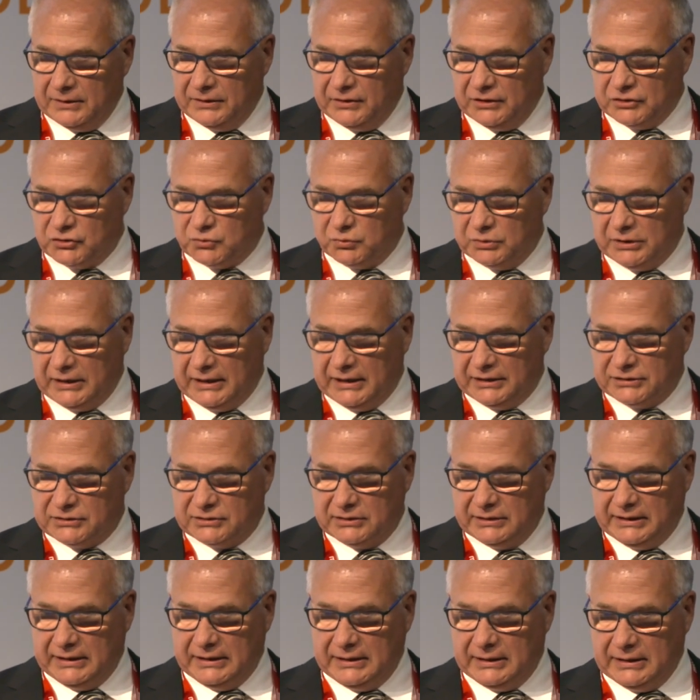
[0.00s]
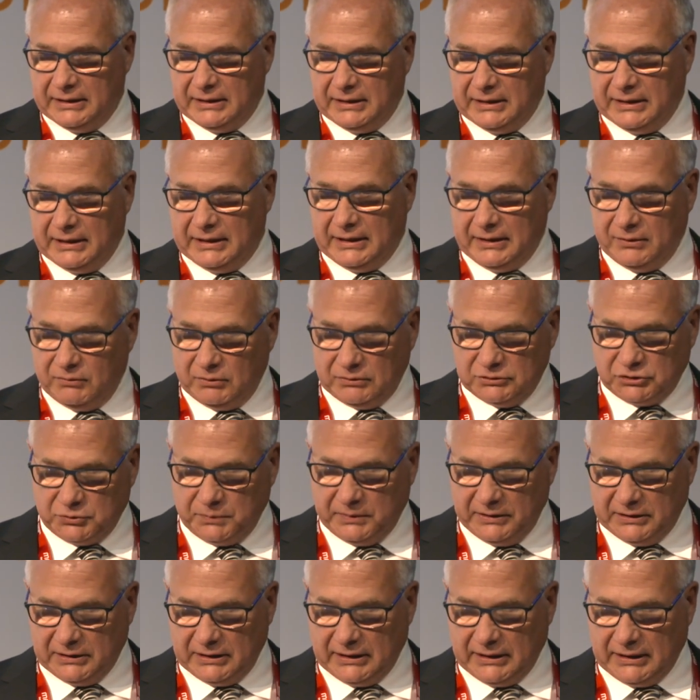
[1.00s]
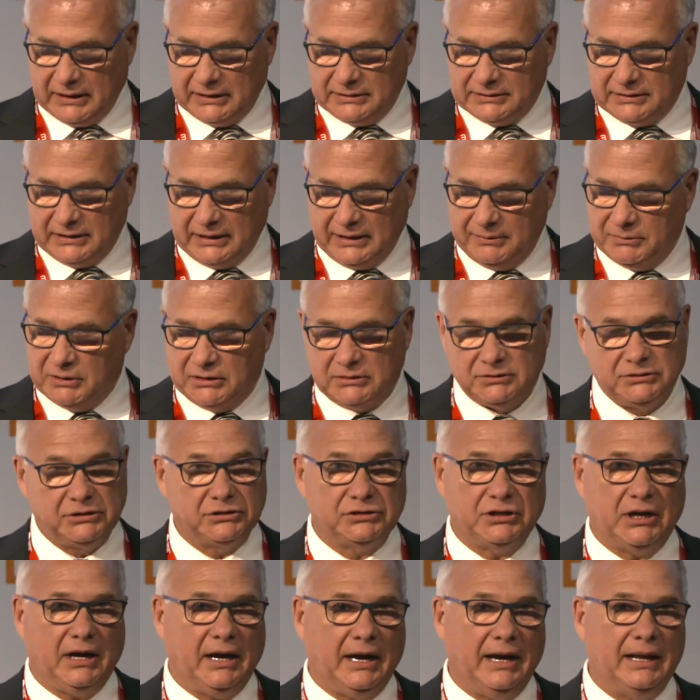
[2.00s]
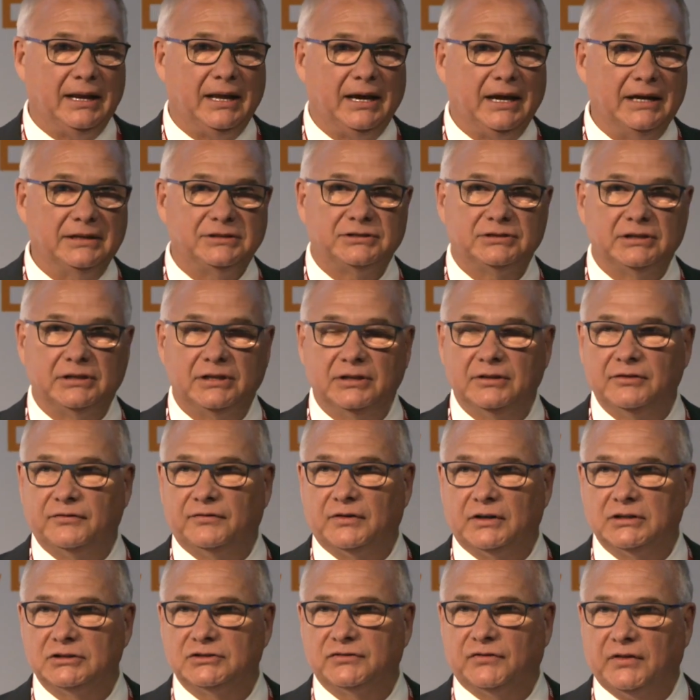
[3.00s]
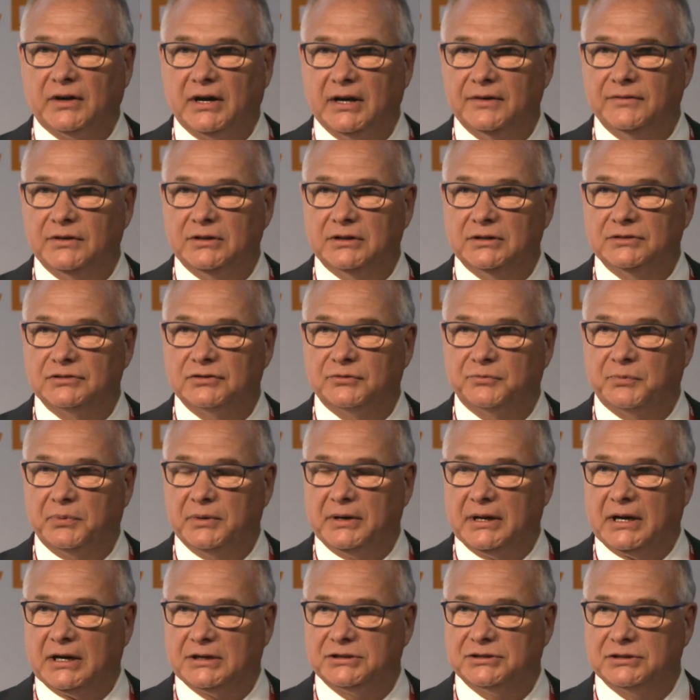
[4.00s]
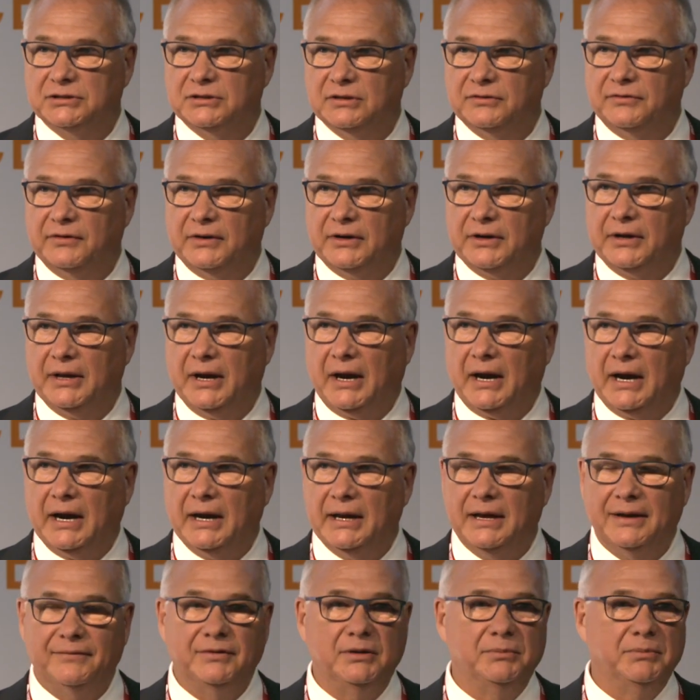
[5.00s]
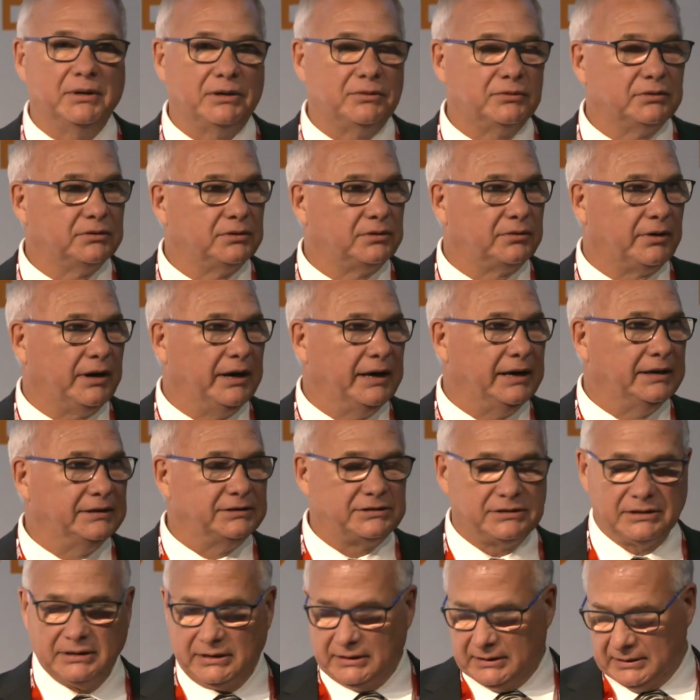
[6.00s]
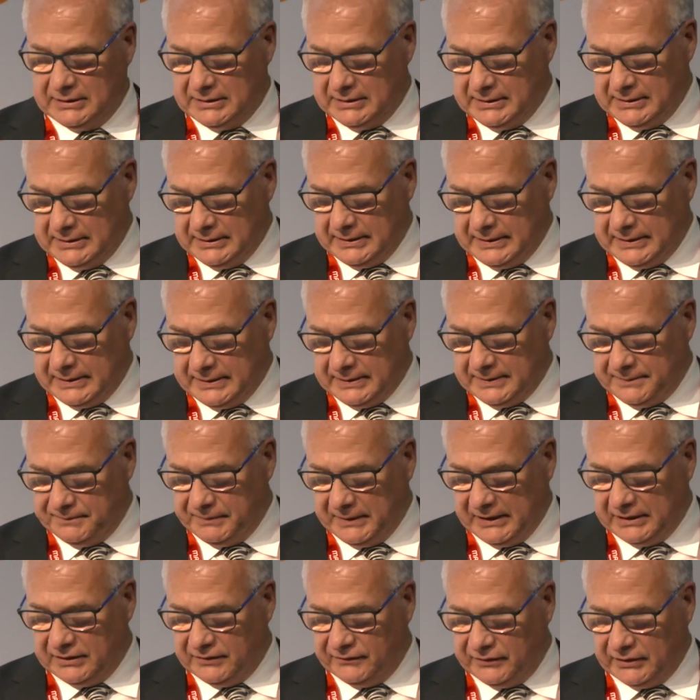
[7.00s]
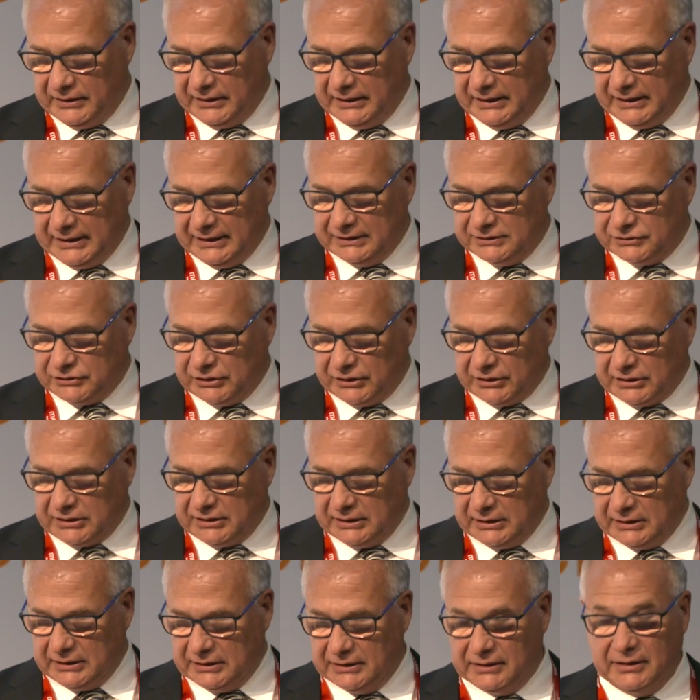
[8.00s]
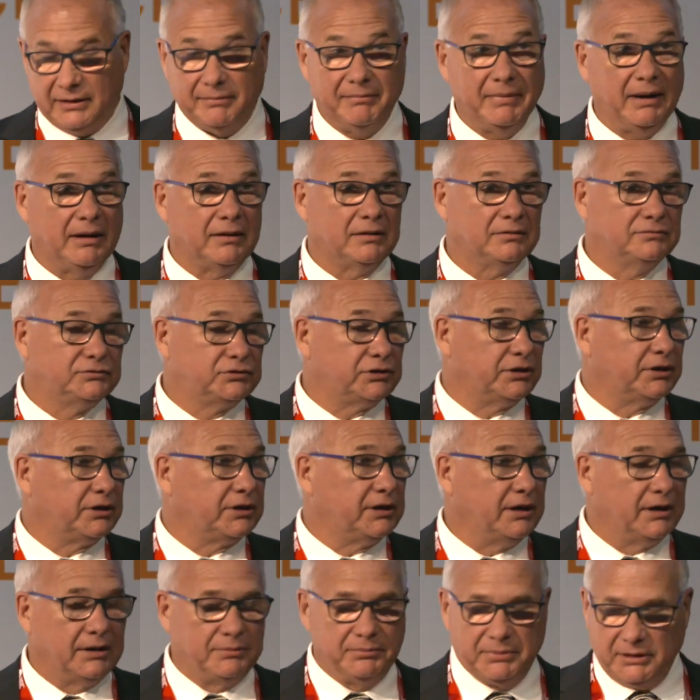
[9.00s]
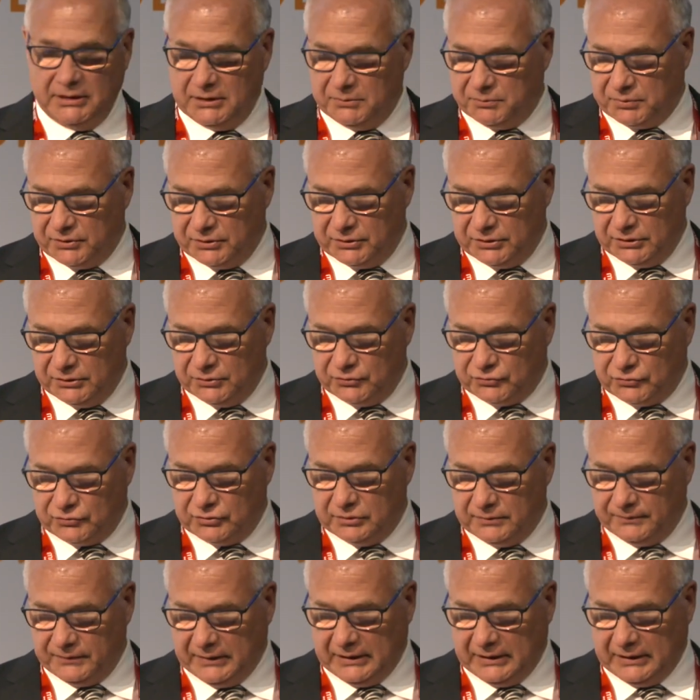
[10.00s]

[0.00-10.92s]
This one actually, again, I won't spend a lot of time on, just highlights that in the first 5 years of production, the very high heavy mineral grades and the very high zircon and the amount of zircon being produced.